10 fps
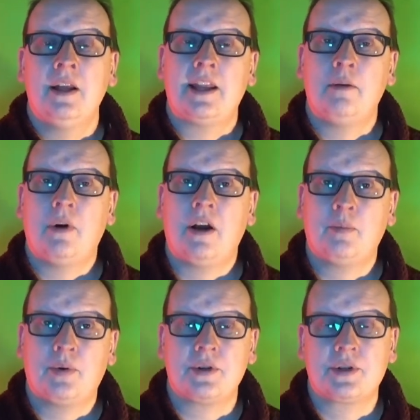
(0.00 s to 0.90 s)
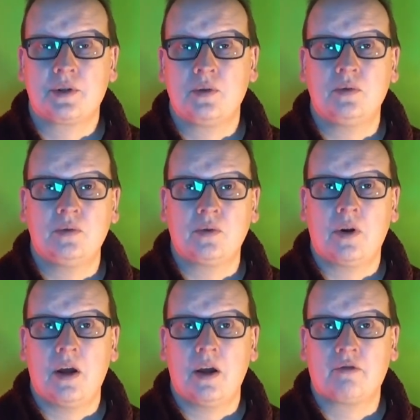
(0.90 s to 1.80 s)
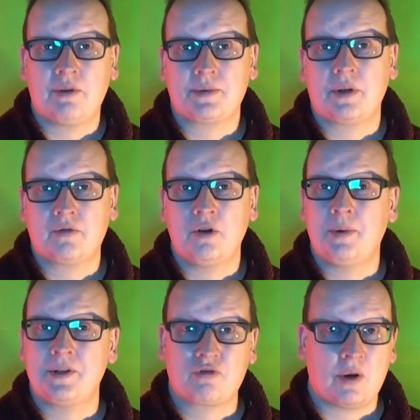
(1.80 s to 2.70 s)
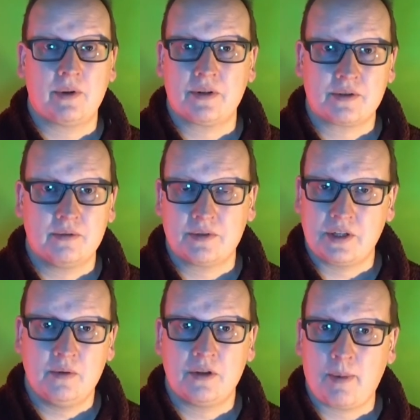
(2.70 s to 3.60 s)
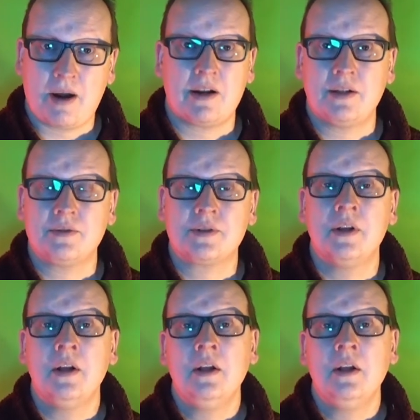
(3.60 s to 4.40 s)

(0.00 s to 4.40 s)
Now, my personal uh, crypto group is growing too in the background.